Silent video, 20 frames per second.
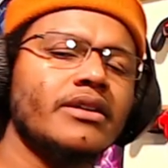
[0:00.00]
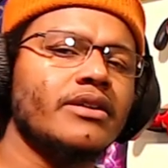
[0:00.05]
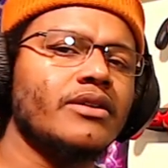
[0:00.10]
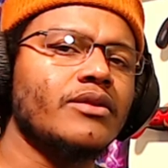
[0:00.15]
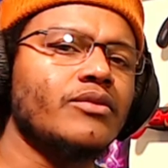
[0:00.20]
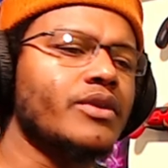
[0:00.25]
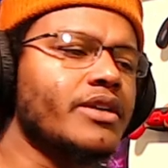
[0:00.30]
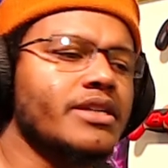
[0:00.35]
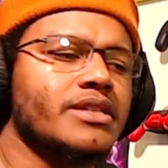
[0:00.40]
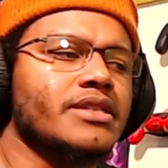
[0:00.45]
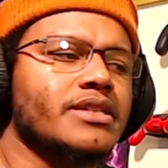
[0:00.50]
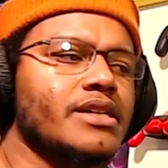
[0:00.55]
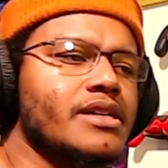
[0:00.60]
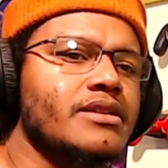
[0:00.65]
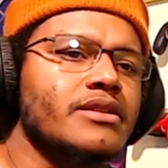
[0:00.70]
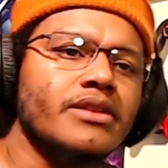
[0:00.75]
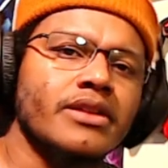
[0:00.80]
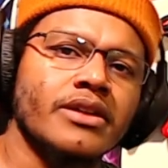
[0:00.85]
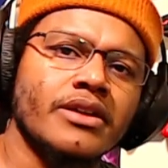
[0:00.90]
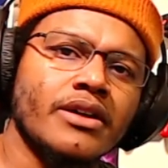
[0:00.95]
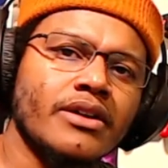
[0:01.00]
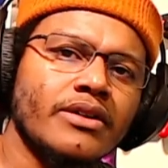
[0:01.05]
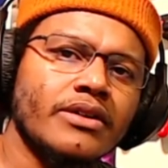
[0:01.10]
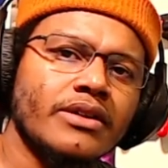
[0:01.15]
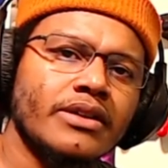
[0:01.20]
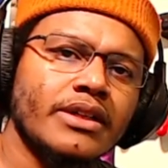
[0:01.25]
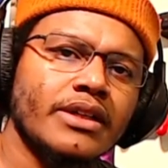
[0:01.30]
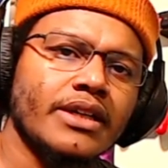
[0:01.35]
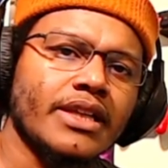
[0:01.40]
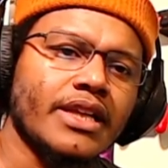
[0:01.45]
what is this? You know?
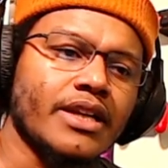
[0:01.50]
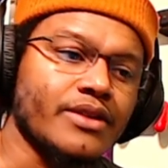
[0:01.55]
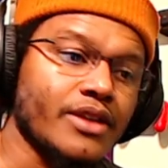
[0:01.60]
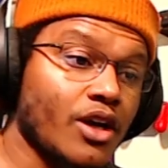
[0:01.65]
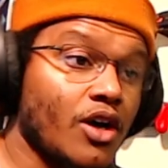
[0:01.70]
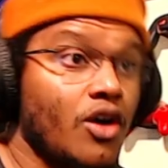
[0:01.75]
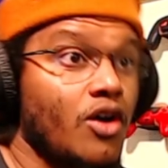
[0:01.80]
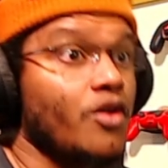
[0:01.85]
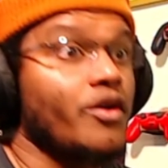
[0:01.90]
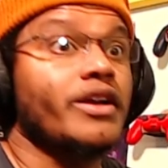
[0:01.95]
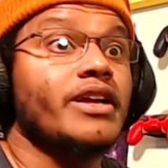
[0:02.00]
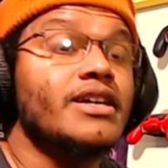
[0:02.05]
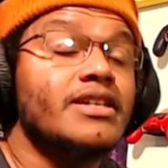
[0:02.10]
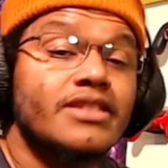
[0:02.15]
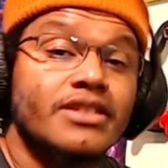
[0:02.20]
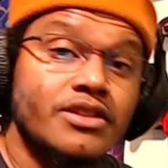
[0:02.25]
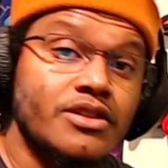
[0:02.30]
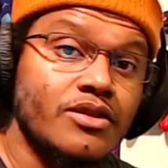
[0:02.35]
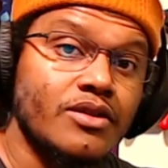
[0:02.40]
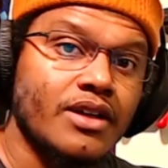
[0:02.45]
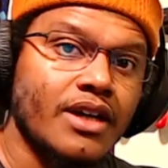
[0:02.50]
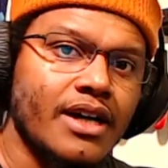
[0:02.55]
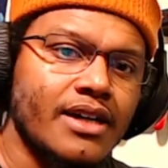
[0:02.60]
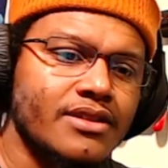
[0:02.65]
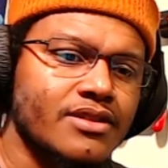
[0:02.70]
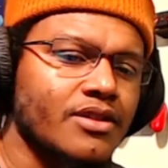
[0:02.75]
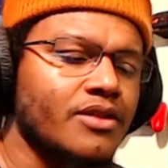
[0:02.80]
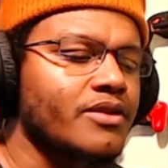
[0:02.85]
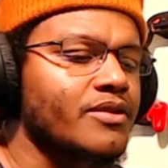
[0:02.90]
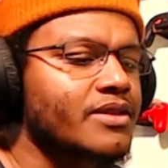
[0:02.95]
And it was like, oh, it is a new
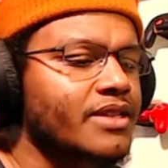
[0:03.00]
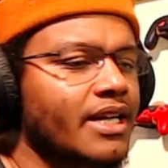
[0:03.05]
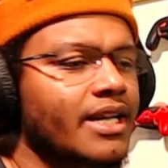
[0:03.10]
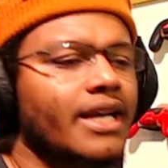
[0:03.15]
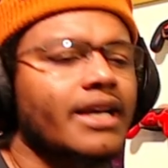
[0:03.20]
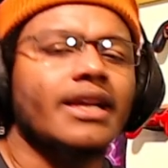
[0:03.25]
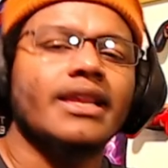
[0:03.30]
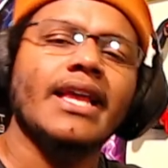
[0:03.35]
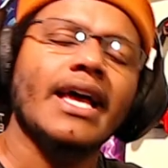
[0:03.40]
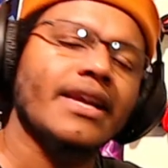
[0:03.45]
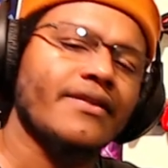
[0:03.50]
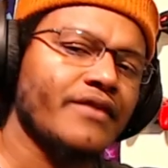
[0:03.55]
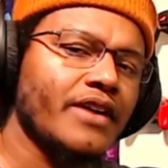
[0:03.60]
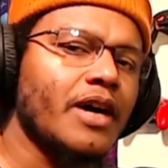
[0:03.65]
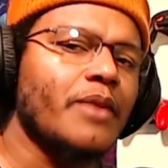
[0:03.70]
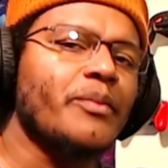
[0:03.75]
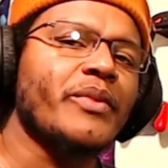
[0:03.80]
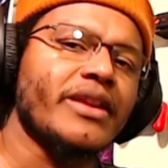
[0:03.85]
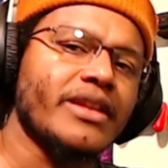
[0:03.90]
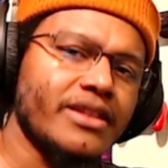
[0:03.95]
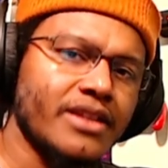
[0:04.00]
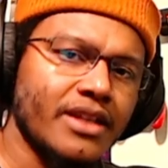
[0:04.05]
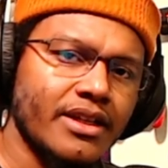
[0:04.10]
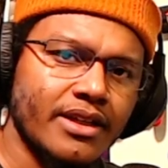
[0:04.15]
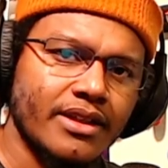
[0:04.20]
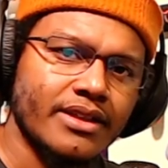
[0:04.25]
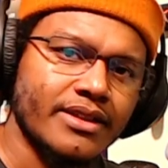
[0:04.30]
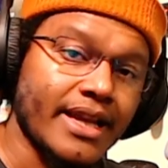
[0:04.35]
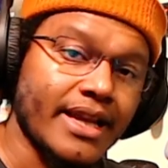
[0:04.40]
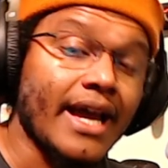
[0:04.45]
console. So it was kind of like a lot of up and
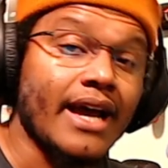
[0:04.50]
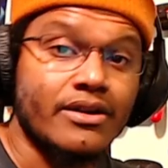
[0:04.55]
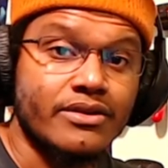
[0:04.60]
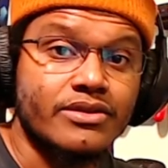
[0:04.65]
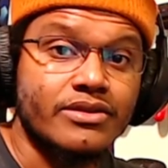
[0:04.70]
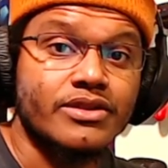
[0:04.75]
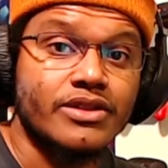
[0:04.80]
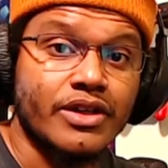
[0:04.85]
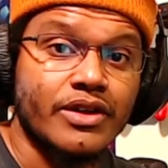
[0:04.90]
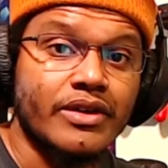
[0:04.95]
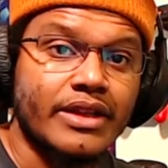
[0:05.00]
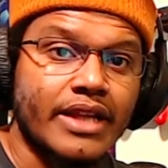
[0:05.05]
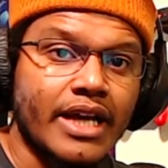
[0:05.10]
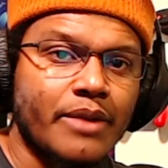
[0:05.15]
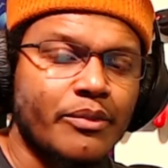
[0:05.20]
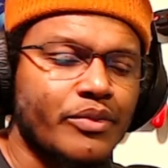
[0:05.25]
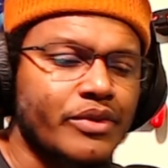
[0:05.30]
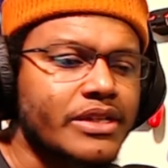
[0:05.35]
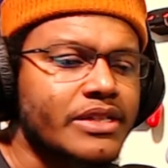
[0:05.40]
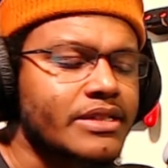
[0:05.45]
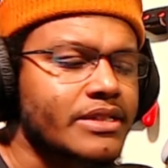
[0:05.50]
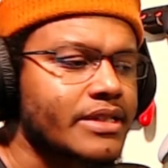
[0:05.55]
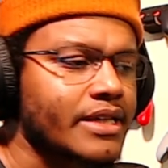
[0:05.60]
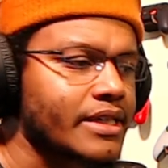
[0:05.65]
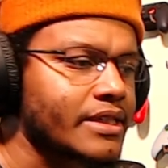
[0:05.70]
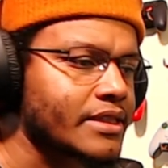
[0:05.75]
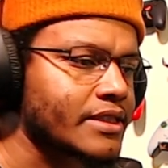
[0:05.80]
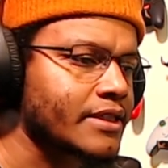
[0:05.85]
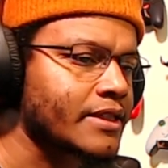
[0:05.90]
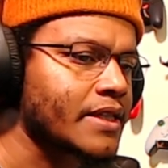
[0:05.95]
downs during that
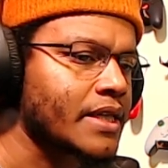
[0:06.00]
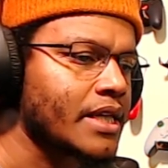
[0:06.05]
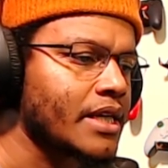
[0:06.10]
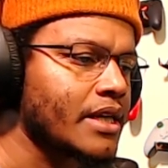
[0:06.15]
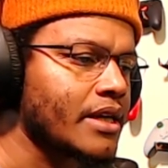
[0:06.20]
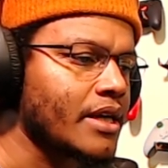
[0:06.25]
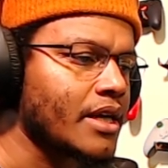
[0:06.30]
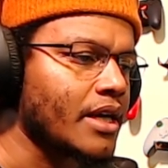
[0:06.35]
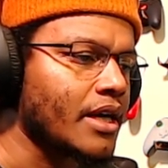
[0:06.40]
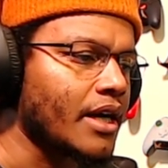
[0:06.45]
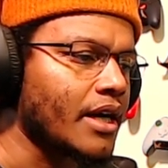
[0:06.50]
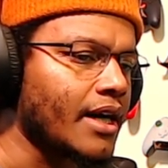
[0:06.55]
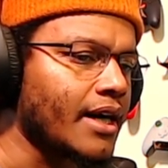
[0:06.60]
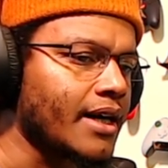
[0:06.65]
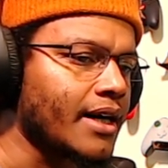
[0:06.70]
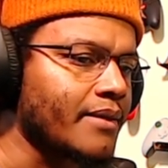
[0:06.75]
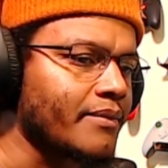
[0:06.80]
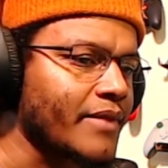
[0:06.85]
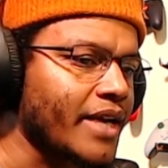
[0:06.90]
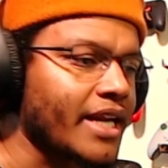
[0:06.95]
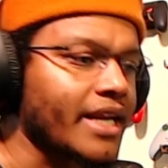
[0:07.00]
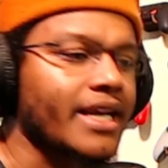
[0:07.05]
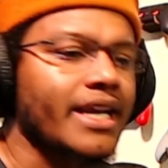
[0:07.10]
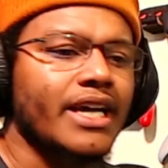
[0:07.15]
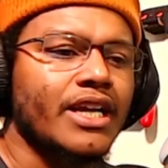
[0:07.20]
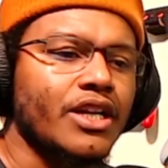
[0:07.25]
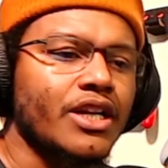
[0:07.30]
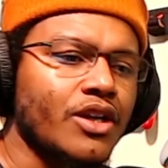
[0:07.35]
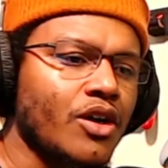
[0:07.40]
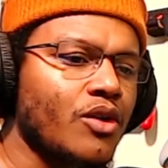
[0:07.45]
presentation. And
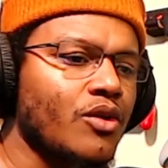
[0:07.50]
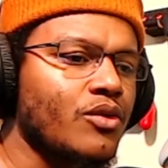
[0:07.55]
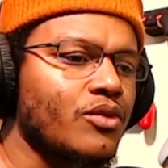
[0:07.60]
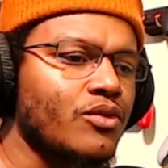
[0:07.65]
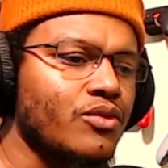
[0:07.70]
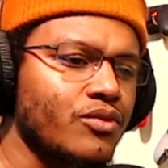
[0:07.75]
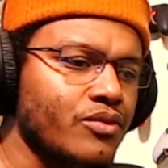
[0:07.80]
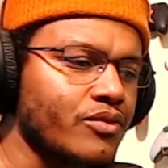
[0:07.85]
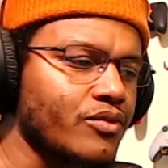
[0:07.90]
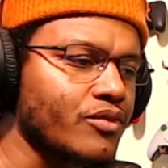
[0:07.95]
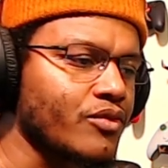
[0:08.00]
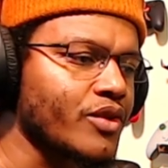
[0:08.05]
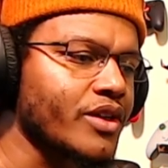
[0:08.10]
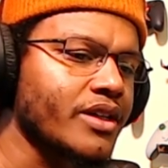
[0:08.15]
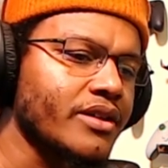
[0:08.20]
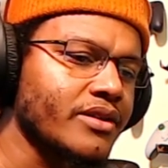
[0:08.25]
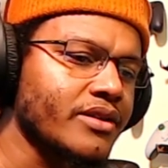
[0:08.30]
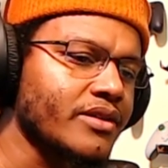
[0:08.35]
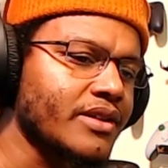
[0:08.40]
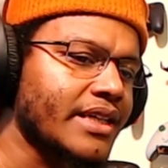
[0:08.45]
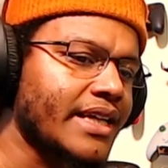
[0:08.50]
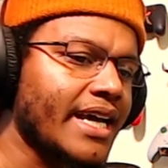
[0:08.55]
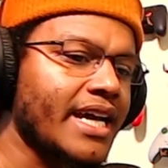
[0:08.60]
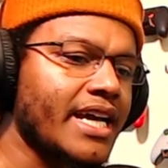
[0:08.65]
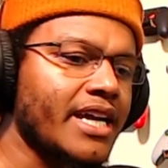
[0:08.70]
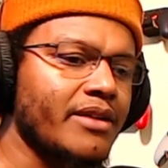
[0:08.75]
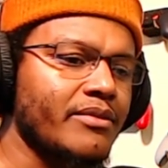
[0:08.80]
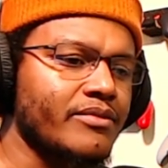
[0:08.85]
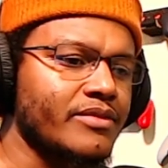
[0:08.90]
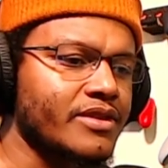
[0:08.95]
again, no real
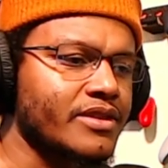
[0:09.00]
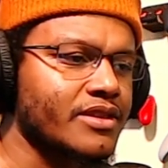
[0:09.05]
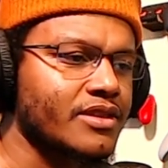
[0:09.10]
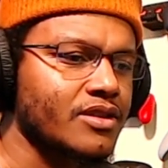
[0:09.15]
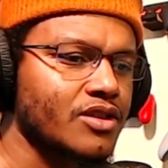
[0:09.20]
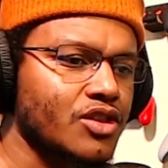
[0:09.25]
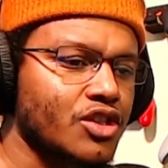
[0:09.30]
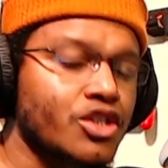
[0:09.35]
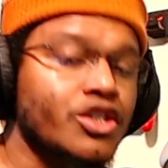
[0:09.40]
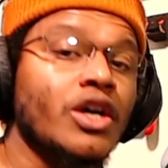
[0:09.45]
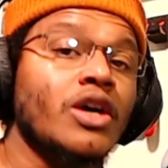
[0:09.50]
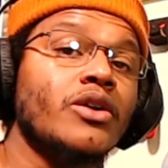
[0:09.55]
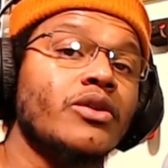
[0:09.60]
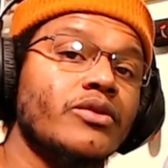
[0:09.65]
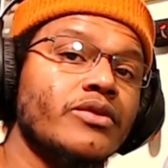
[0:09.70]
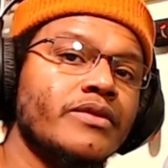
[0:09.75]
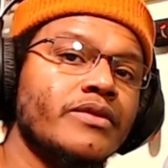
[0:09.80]
games shown.